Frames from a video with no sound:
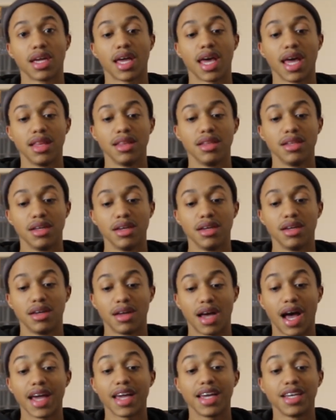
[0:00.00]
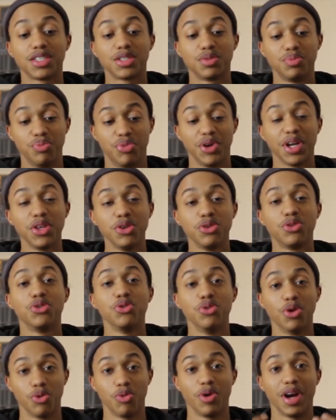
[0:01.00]
Can, I guess, bring you
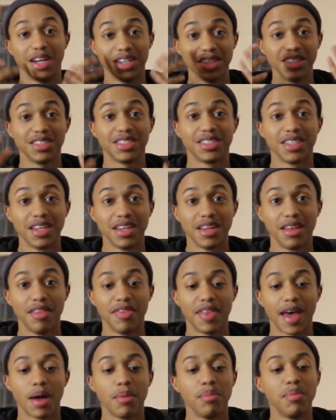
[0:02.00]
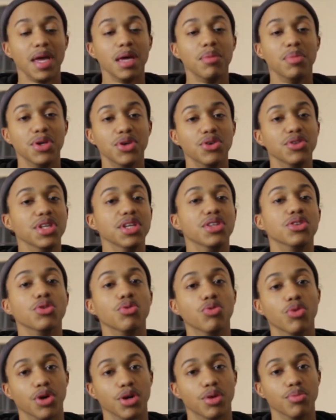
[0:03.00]
to awareness that maybe you need
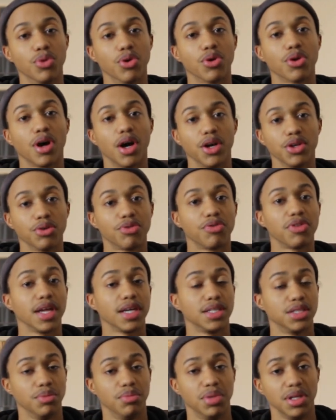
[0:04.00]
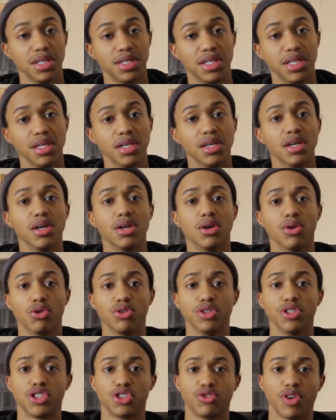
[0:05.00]
to work more on your flexibility
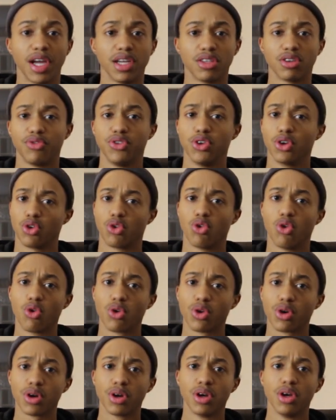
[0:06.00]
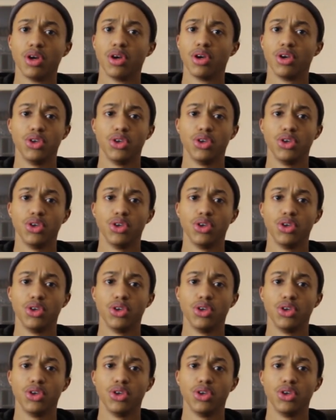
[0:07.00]
or the strength of your core,